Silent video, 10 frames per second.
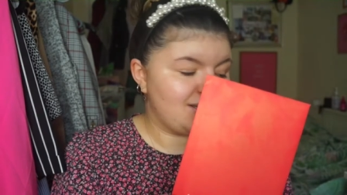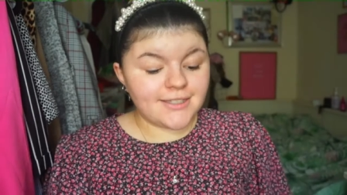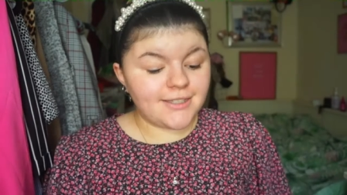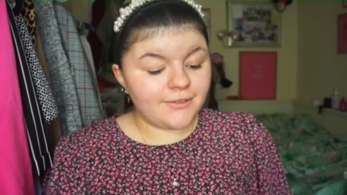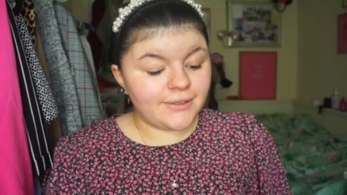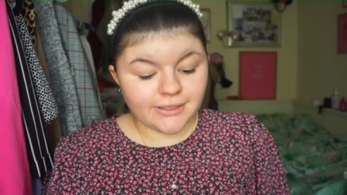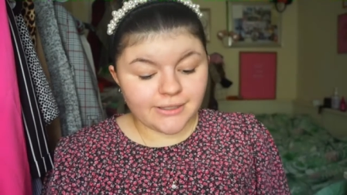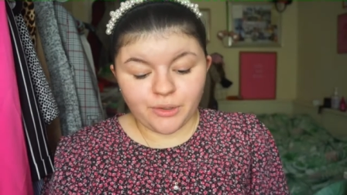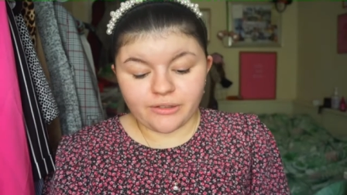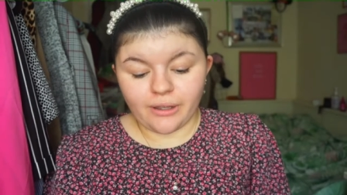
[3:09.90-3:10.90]
so next
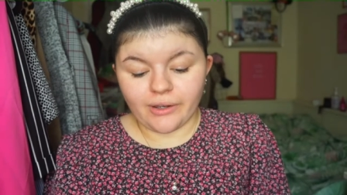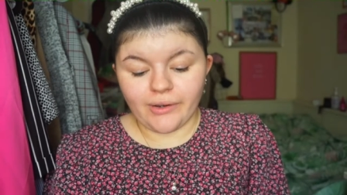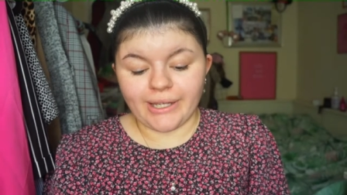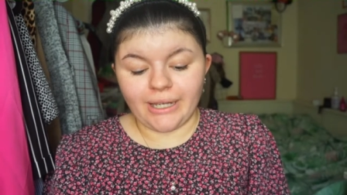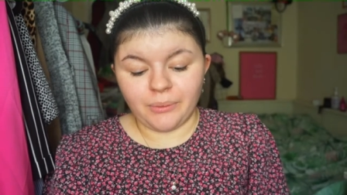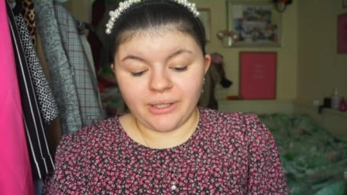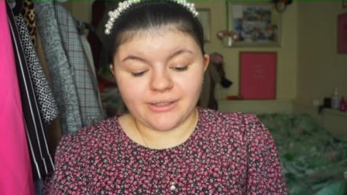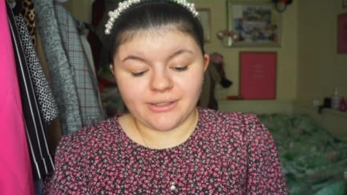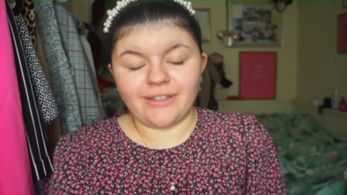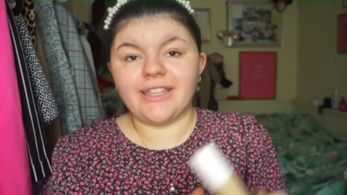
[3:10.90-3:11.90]
product I'm going in with is
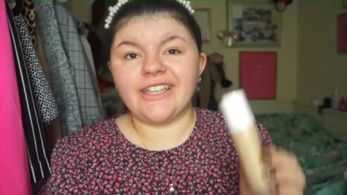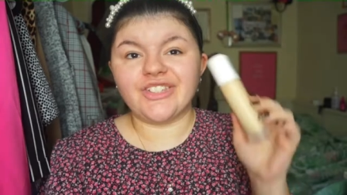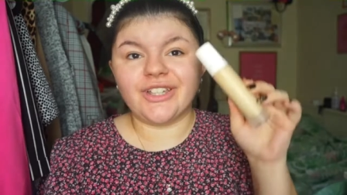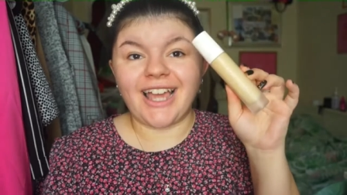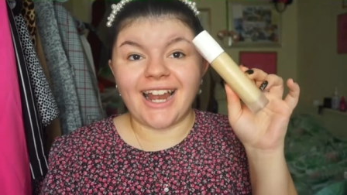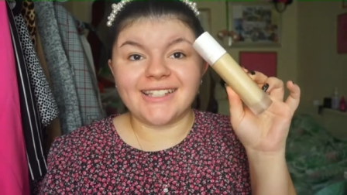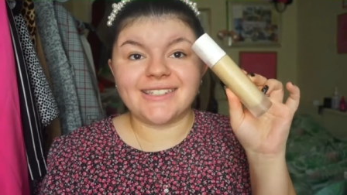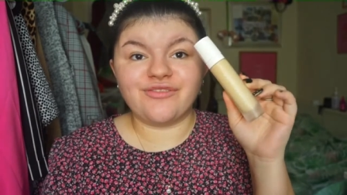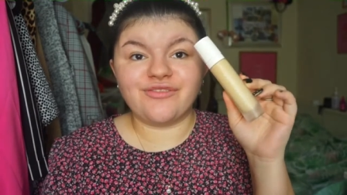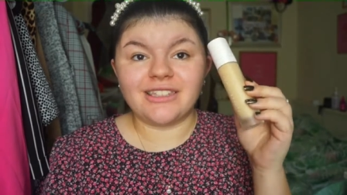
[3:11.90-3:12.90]
foundation and it's the
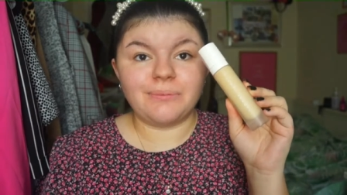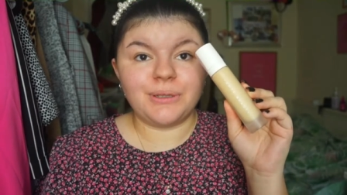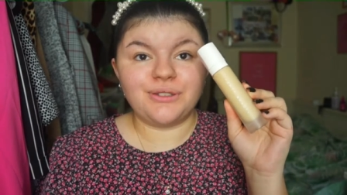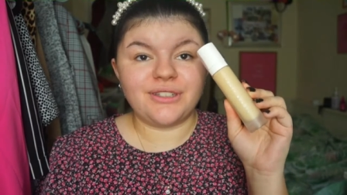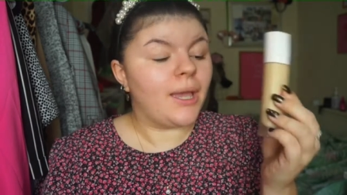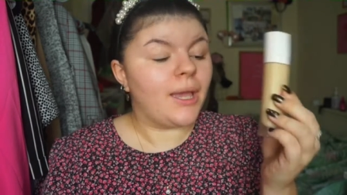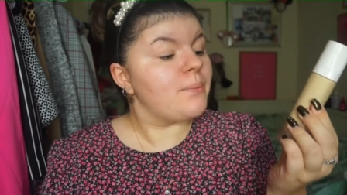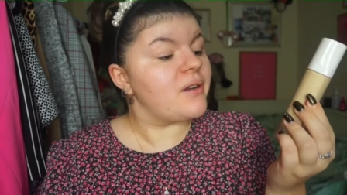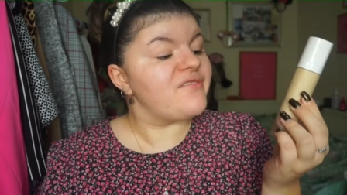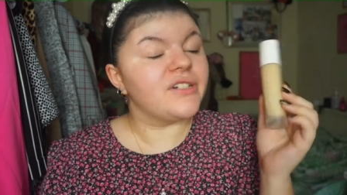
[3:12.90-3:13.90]
Fenty Beauty
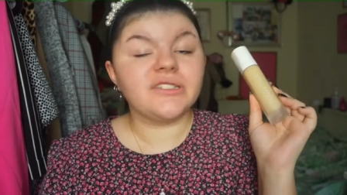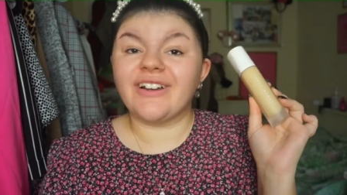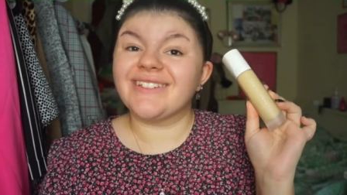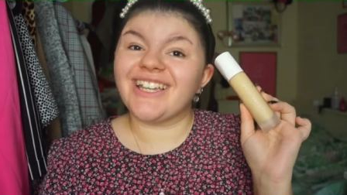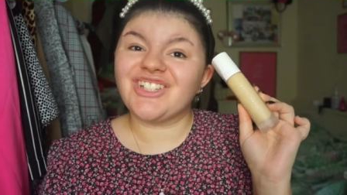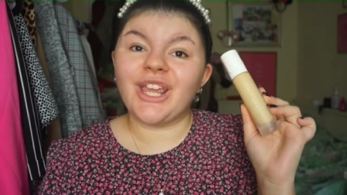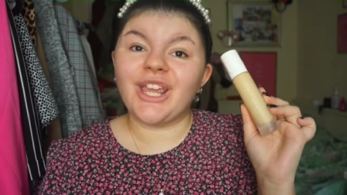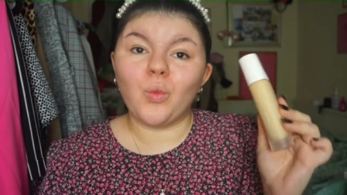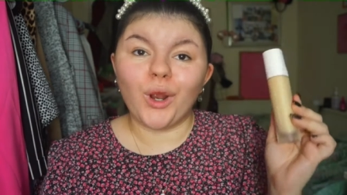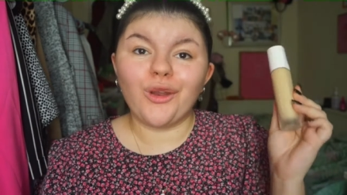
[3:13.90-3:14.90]
Pro Filter Foundation in
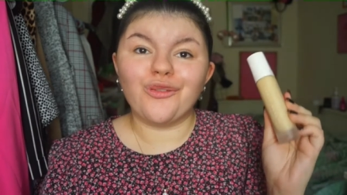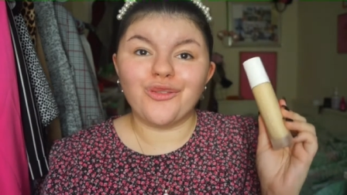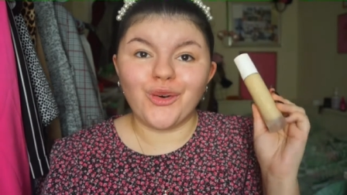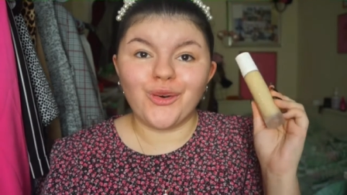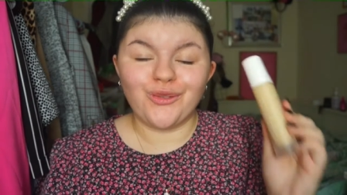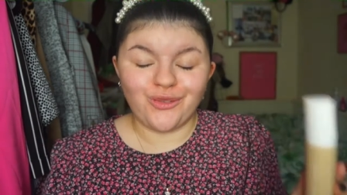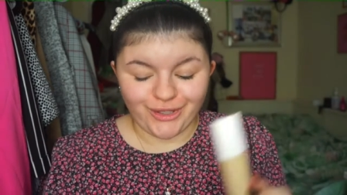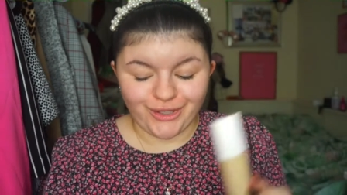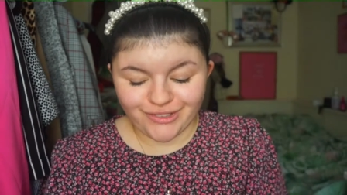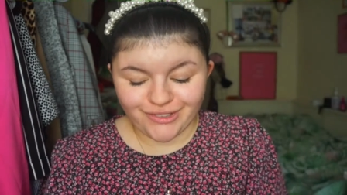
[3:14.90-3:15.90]

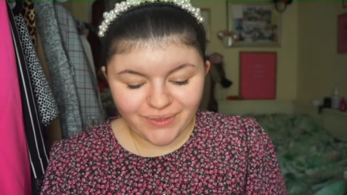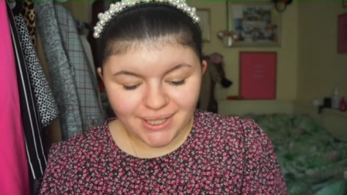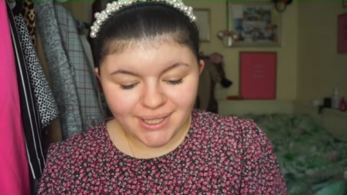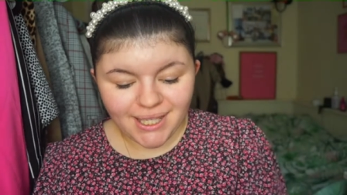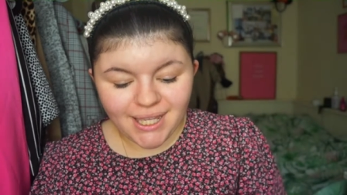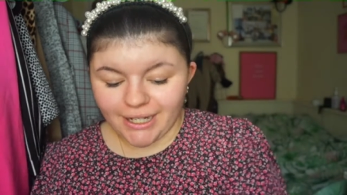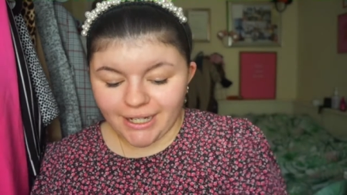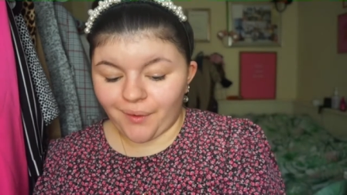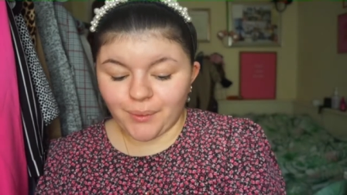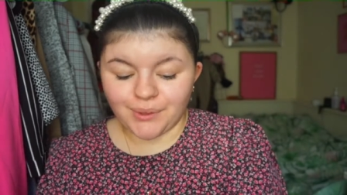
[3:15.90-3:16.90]
145 now
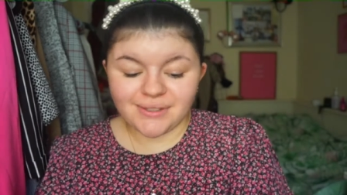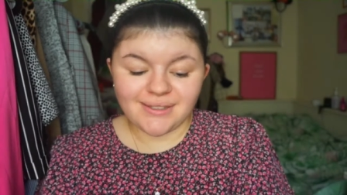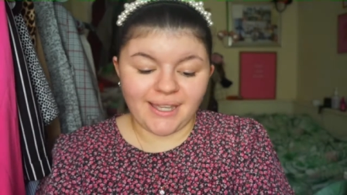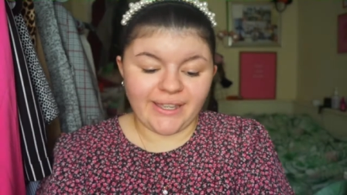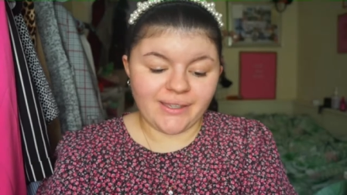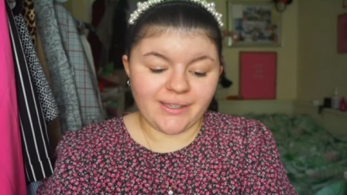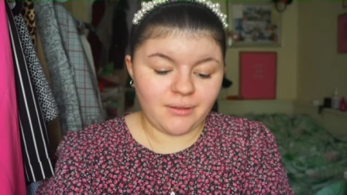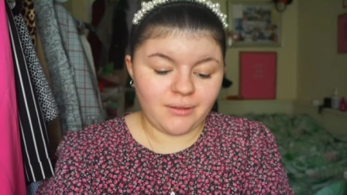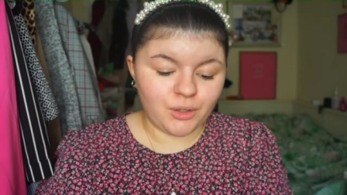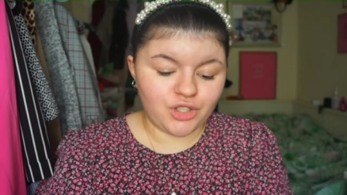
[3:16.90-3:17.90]
I will say
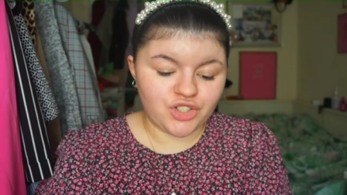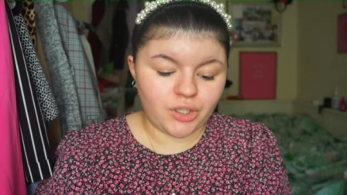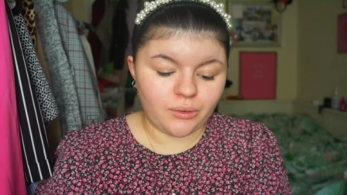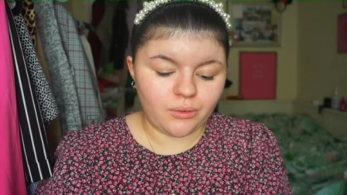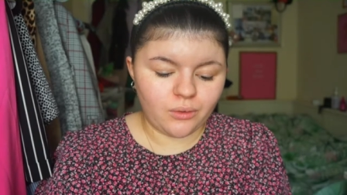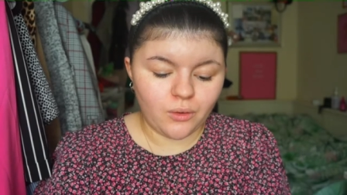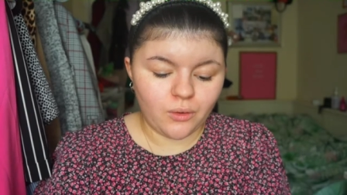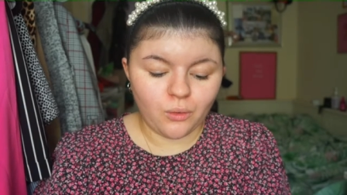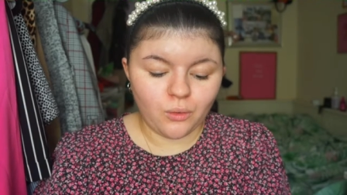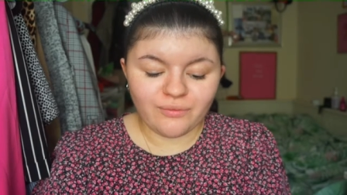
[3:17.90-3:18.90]
I'm not going to show
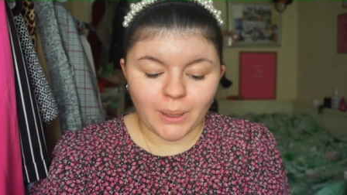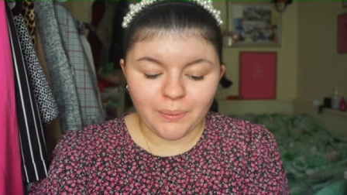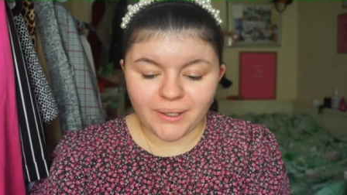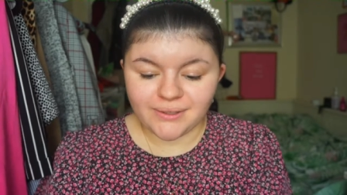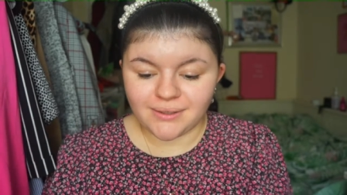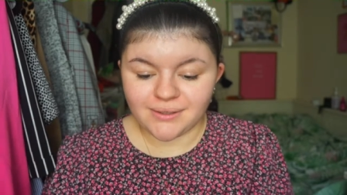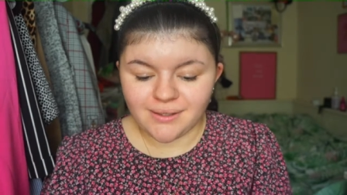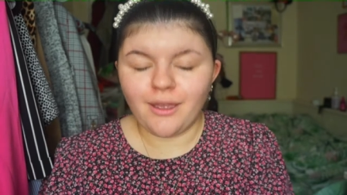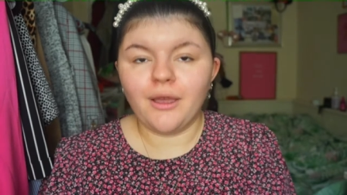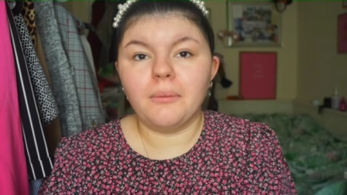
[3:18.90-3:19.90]
all of my presents
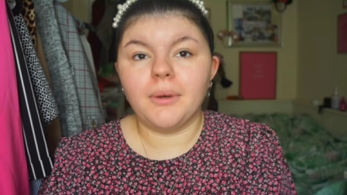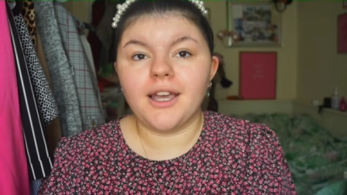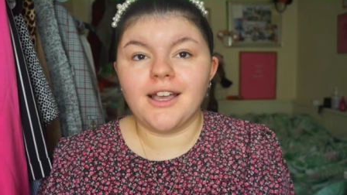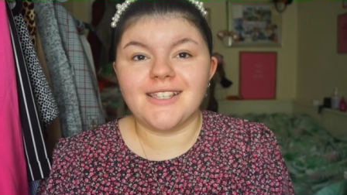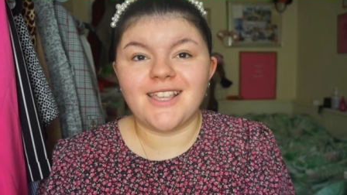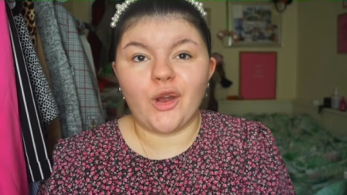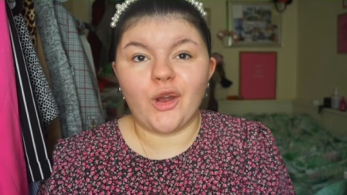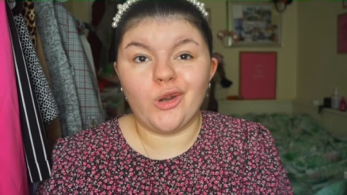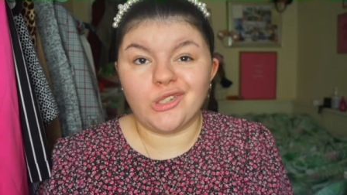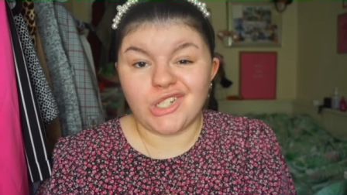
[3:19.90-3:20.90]
because I got a
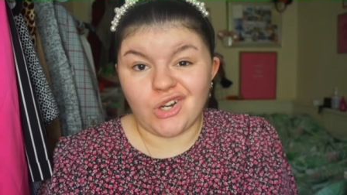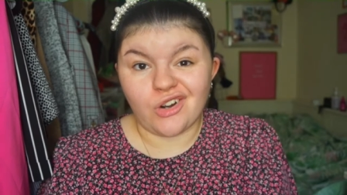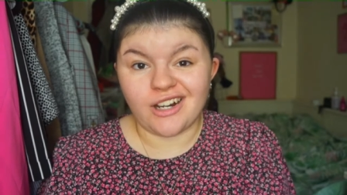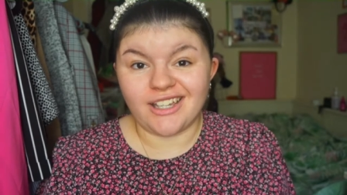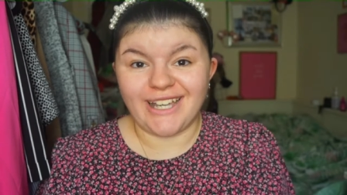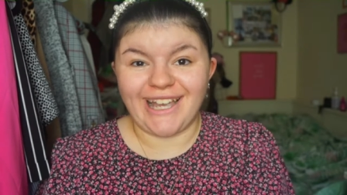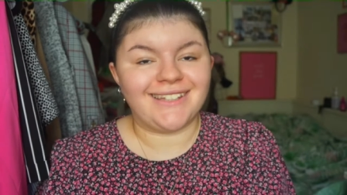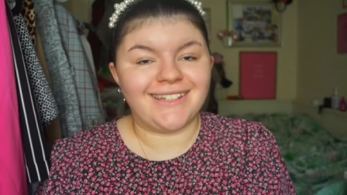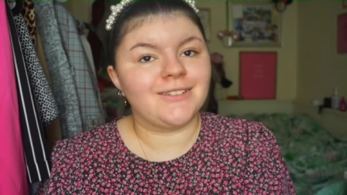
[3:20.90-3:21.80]
lot of chocolate and